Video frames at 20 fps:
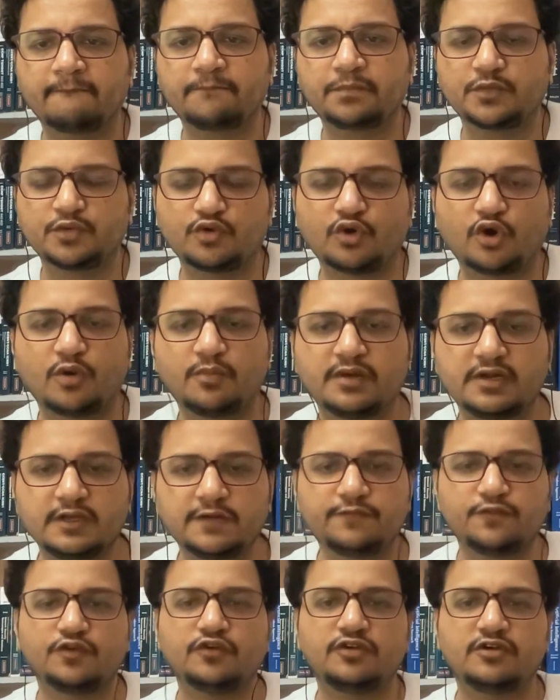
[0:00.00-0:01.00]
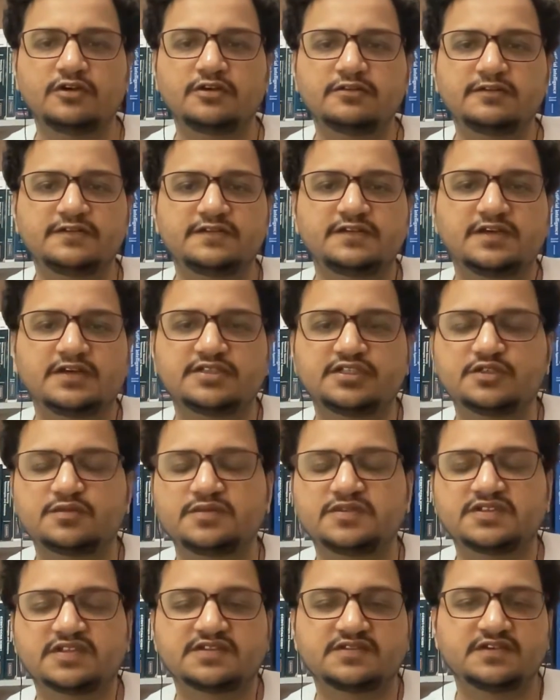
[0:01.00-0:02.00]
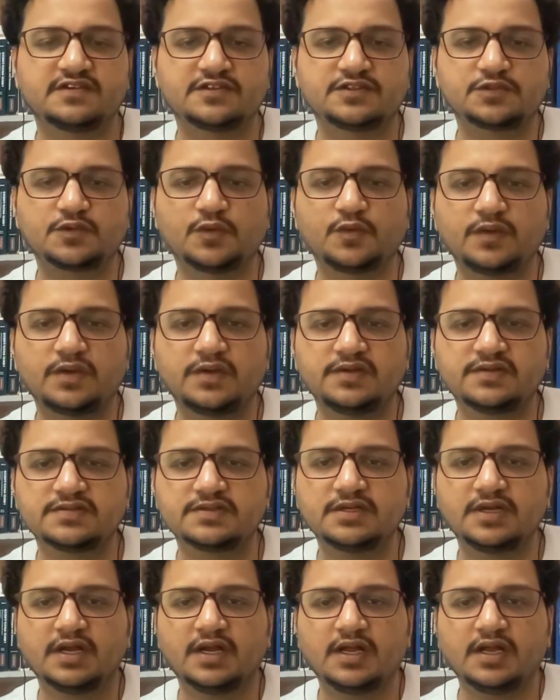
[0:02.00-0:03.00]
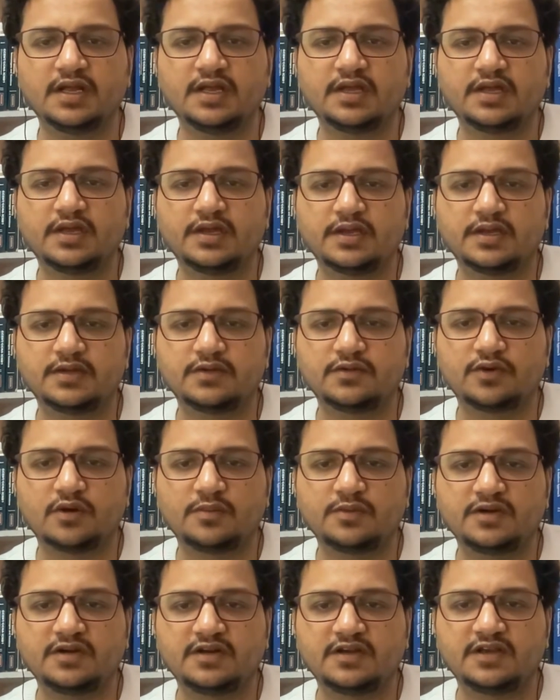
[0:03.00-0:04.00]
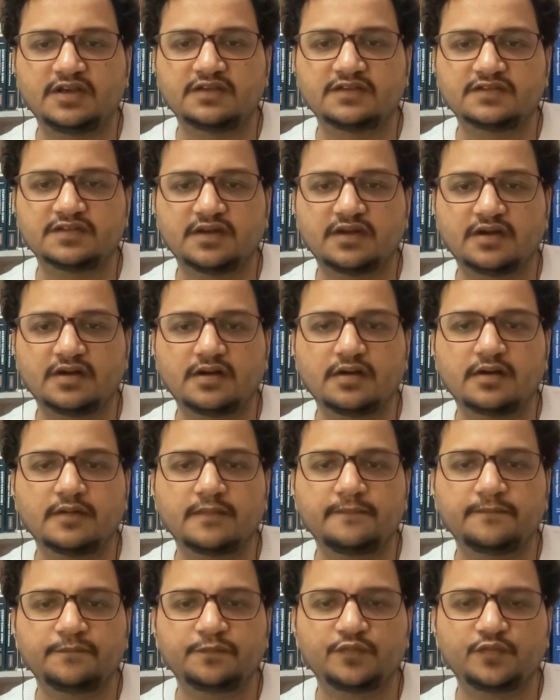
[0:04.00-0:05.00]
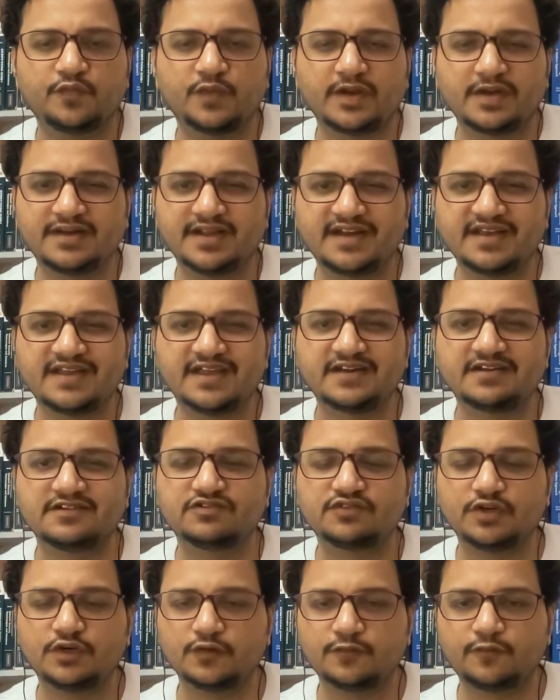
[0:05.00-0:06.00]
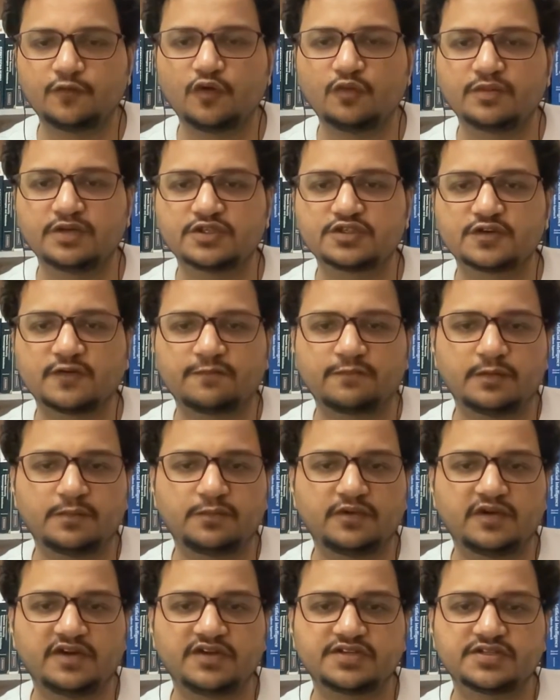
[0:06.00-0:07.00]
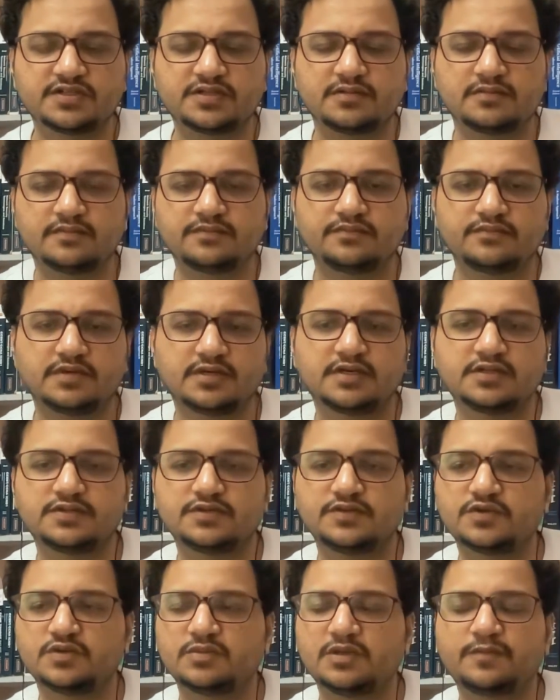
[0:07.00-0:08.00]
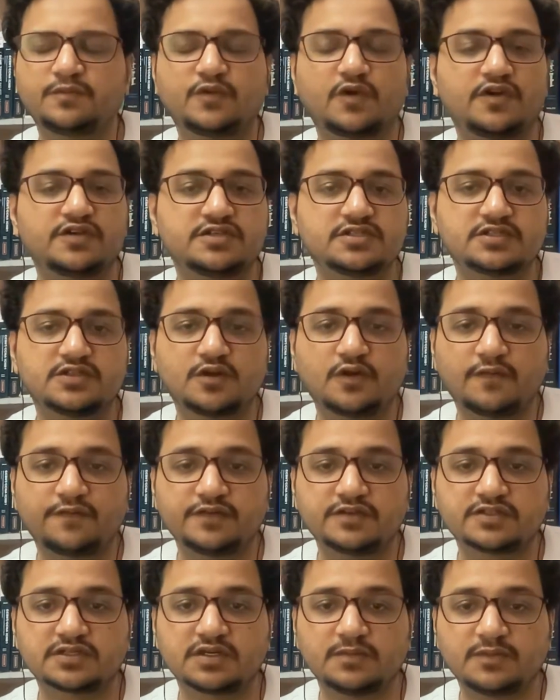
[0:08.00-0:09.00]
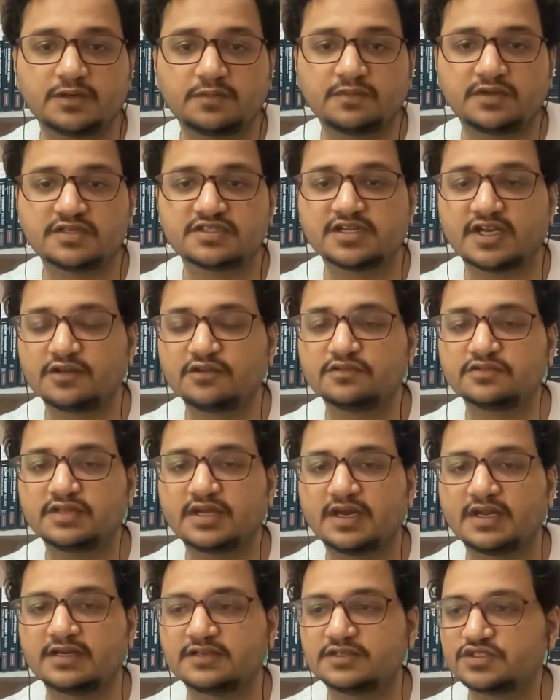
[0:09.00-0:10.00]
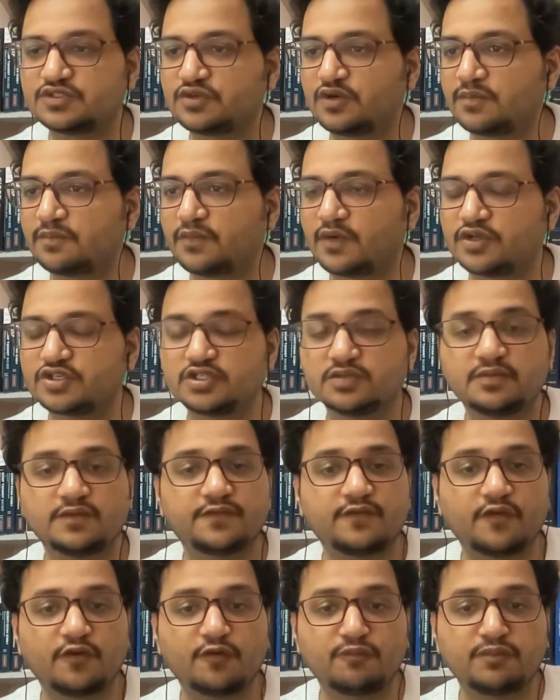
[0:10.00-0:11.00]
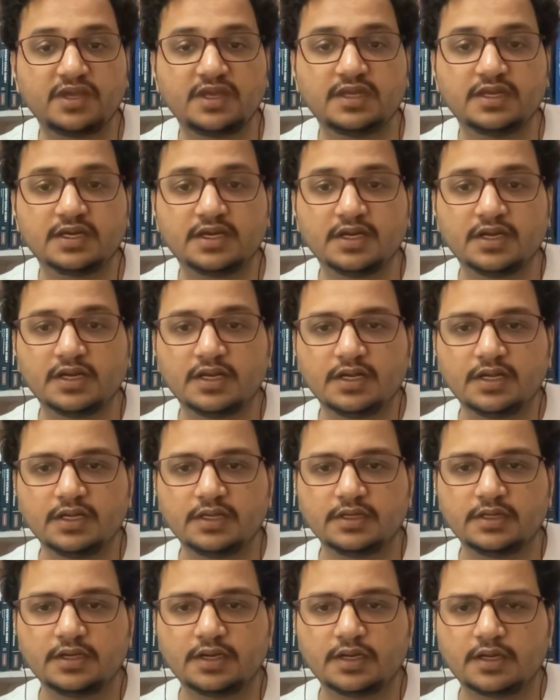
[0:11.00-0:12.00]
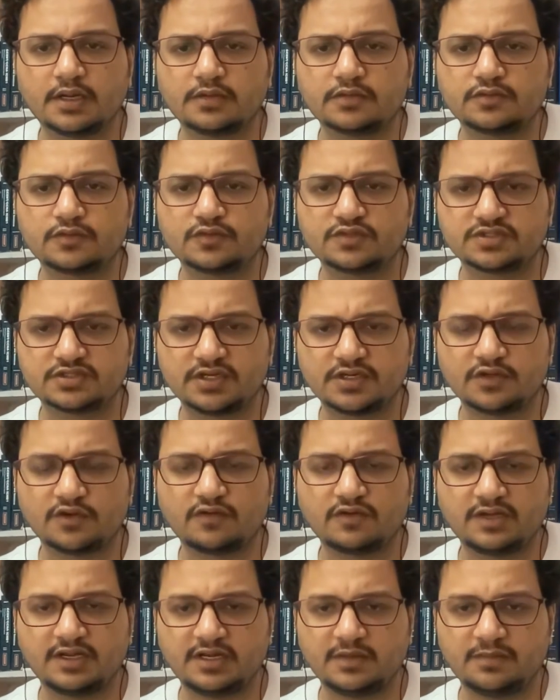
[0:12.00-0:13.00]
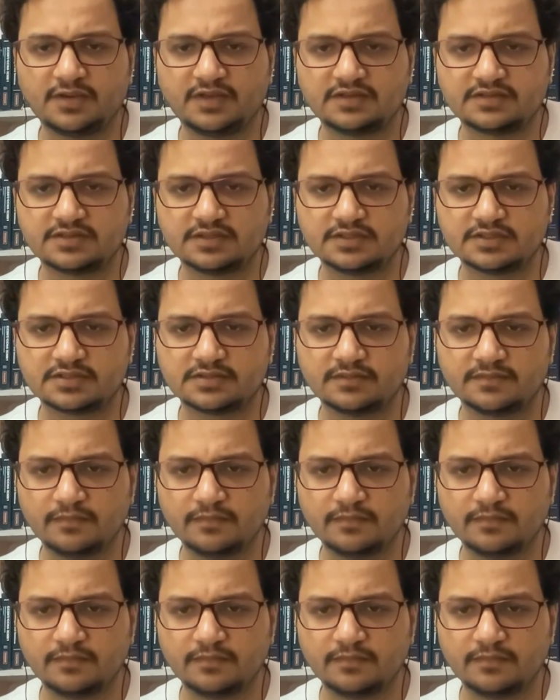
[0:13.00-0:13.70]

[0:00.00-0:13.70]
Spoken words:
Normally, if you hear the CSSP success stories, it normally takes a very dedicated 3 to 4 months of preparation. But due to my project and office commitments, I knew that it's not possible for me to study on daily basis.